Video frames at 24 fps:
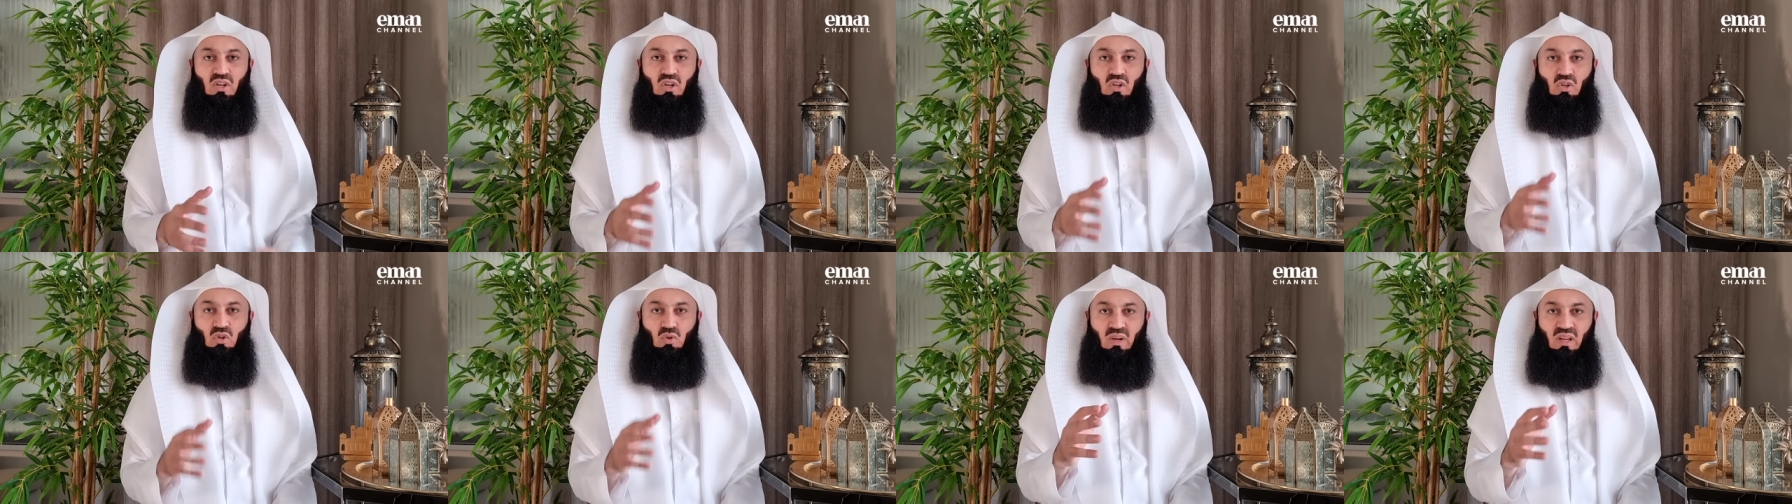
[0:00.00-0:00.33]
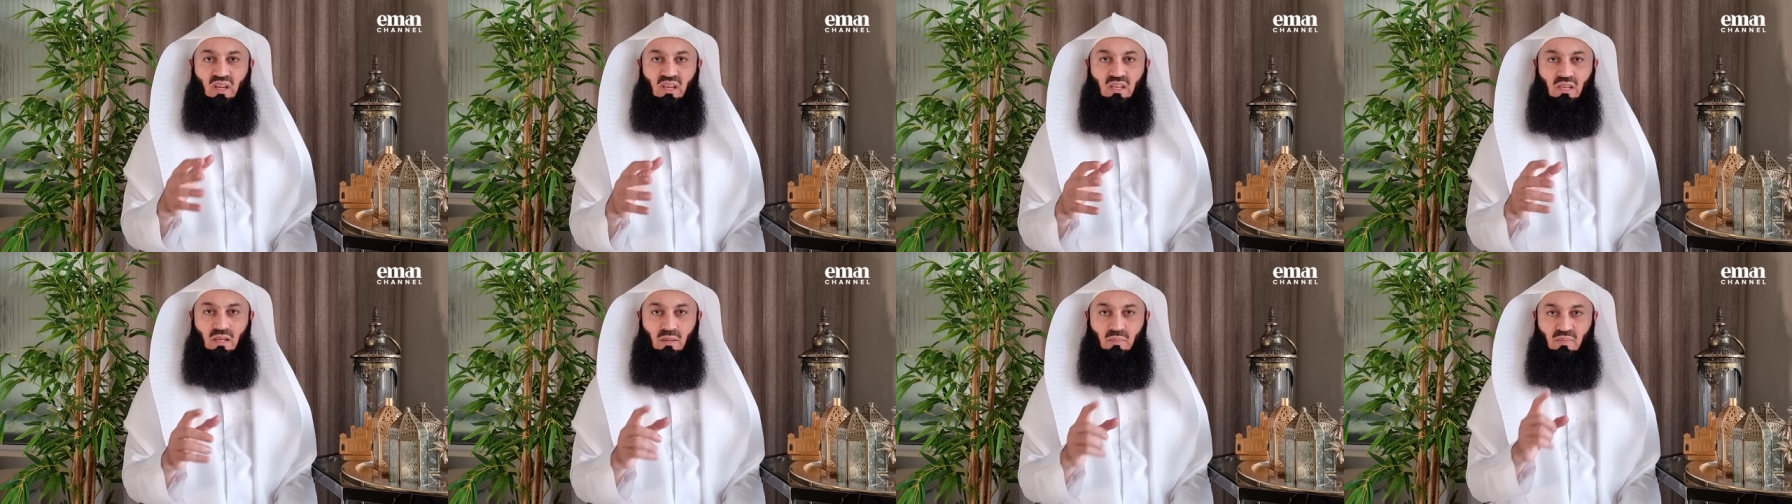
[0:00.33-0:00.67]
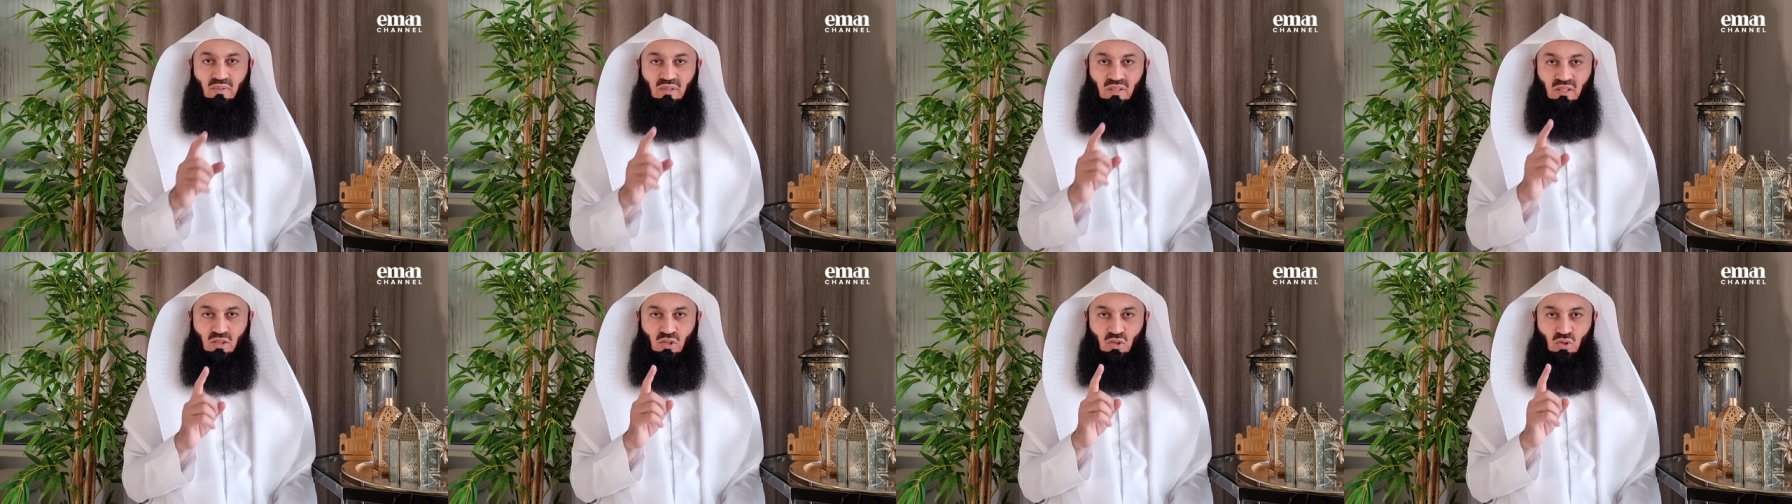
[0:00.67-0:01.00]
you end
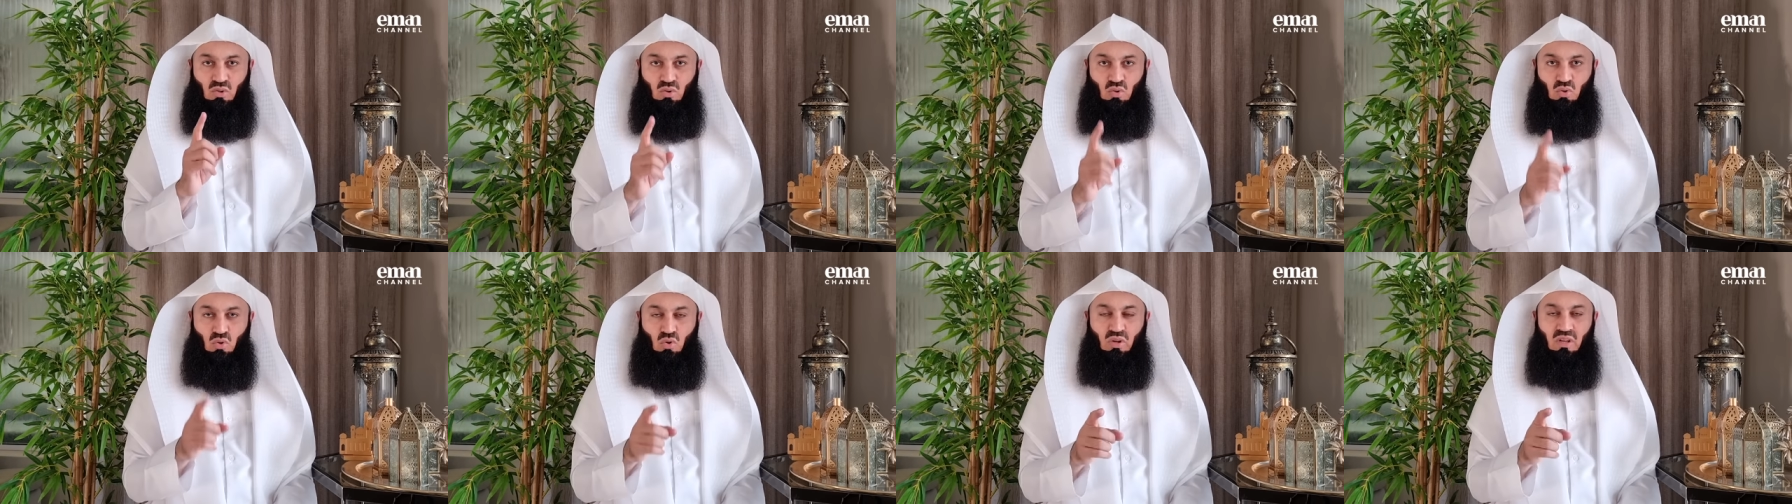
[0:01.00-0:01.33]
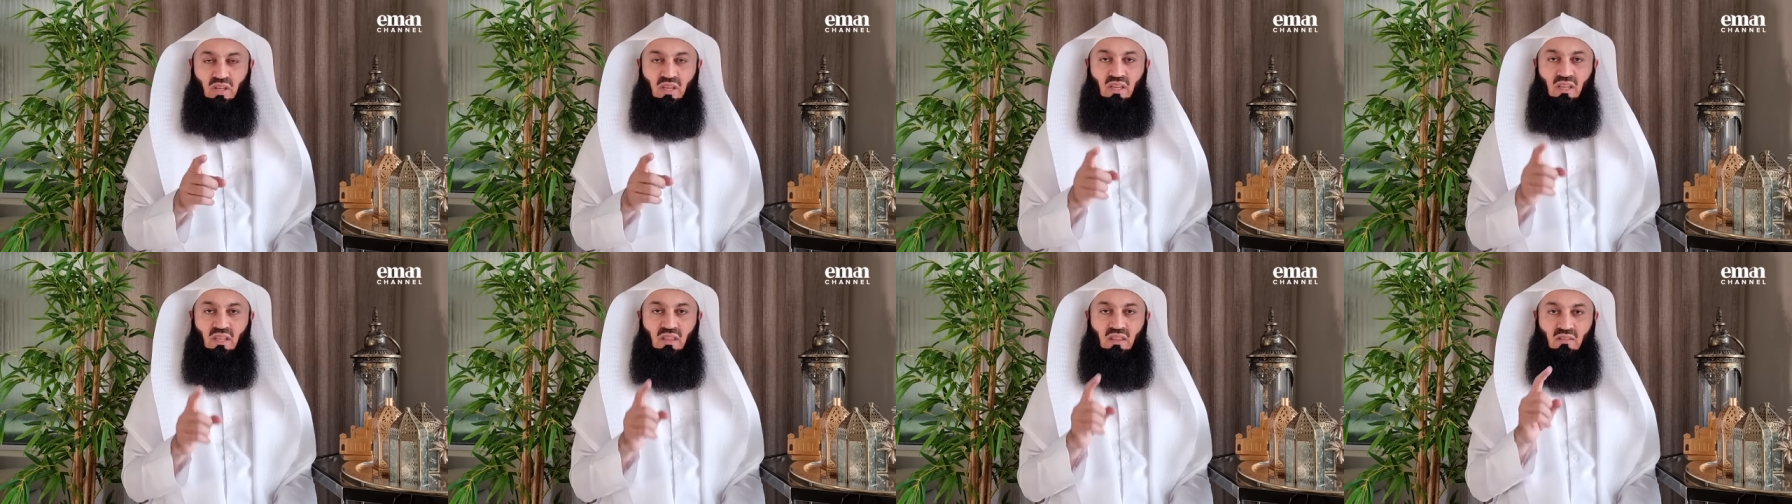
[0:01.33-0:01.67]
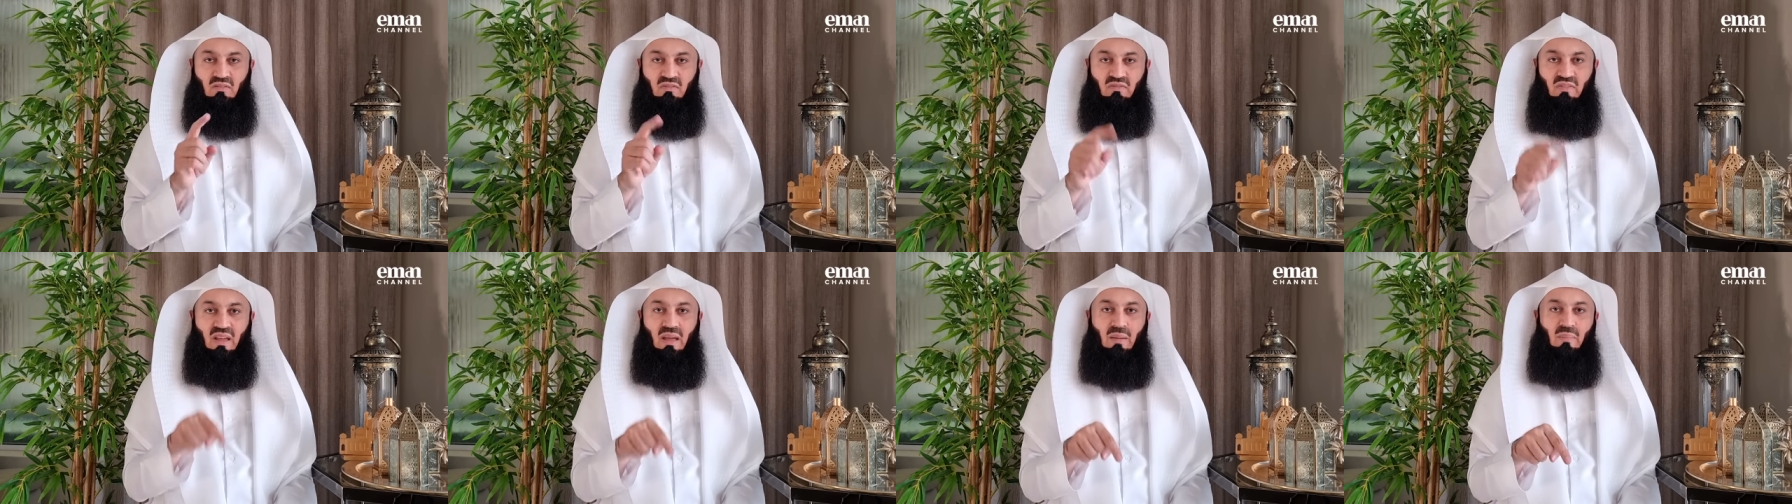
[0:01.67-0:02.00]
up destroying the
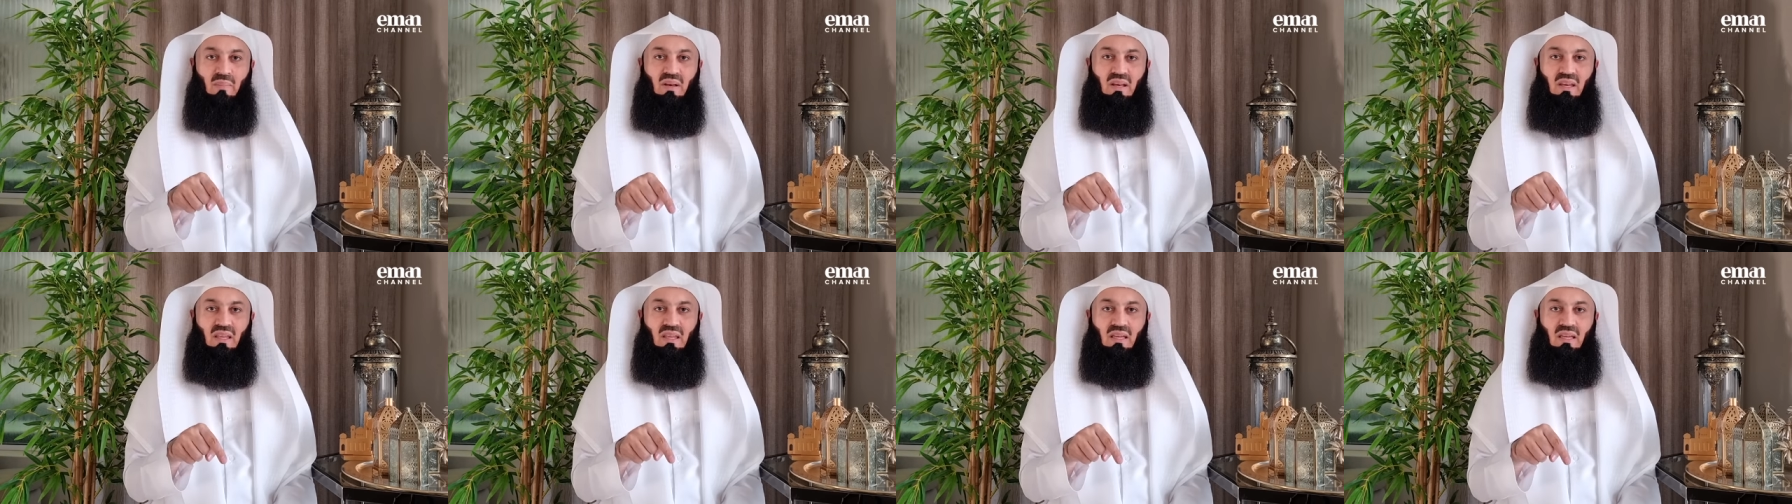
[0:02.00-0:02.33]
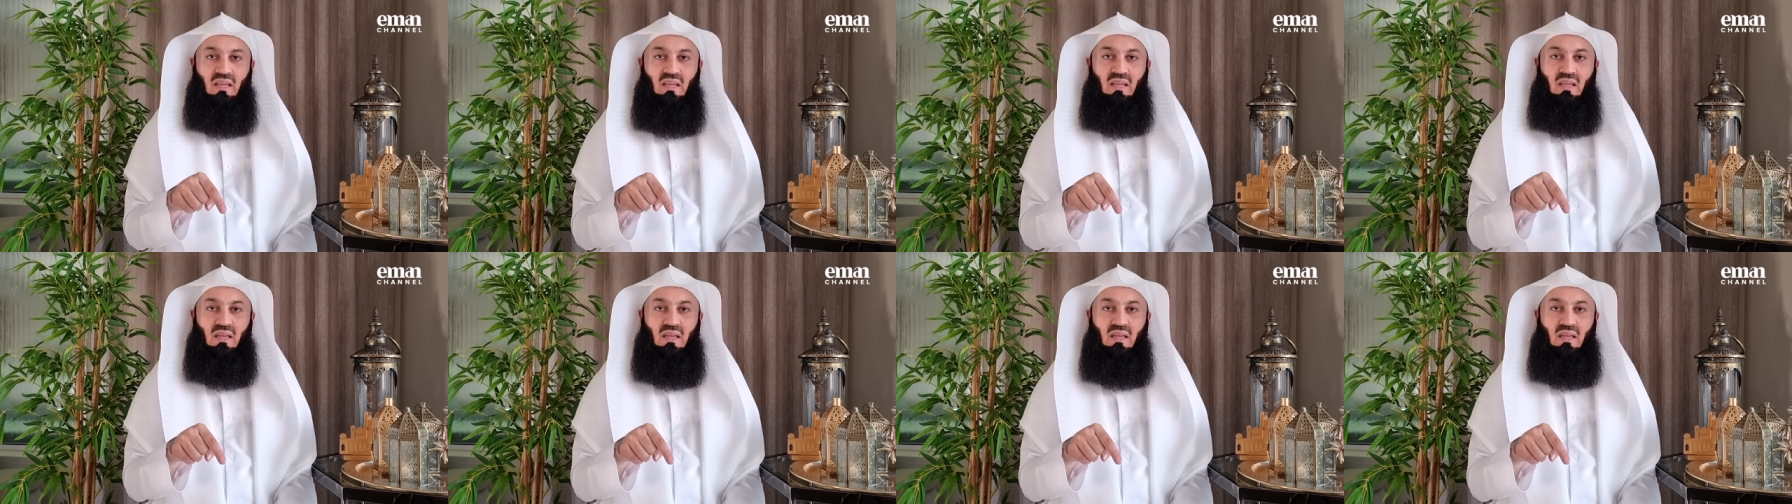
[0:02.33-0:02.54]
family.